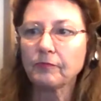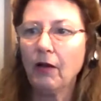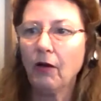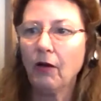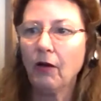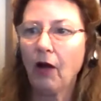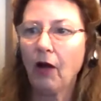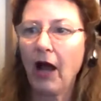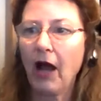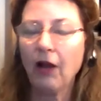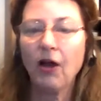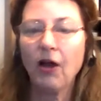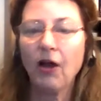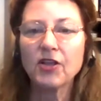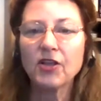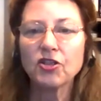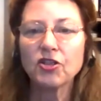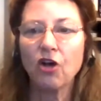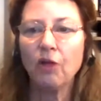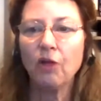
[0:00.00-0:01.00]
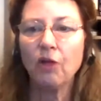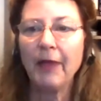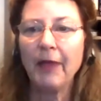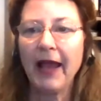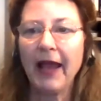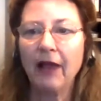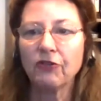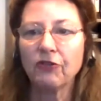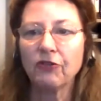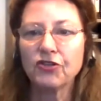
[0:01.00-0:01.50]
I lost all my
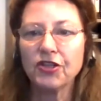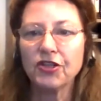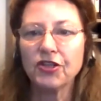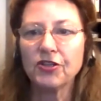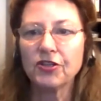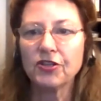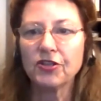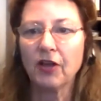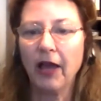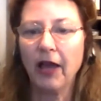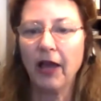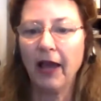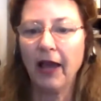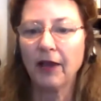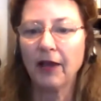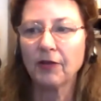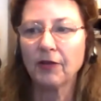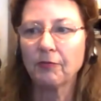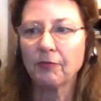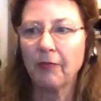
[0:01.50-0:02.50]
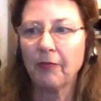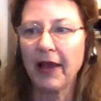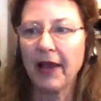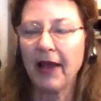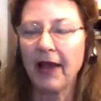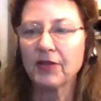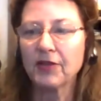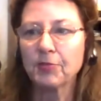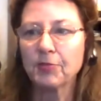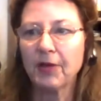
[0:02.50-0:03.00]
allergies and my
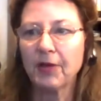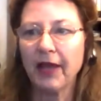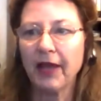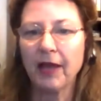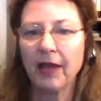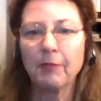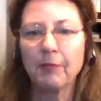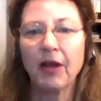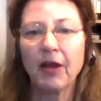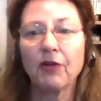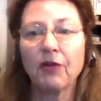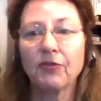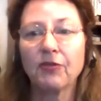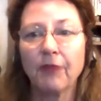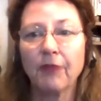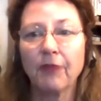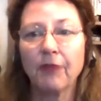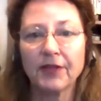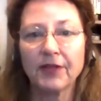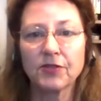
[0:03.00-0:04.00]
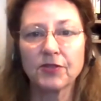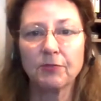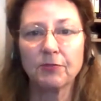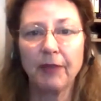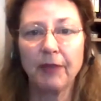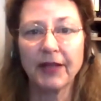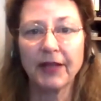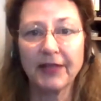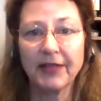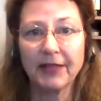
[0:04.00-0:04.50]
asthma and my arthritis
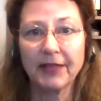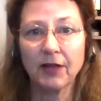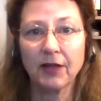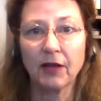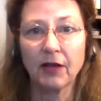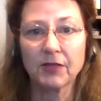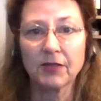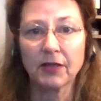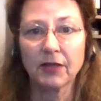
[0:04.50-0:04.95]
by detoxing.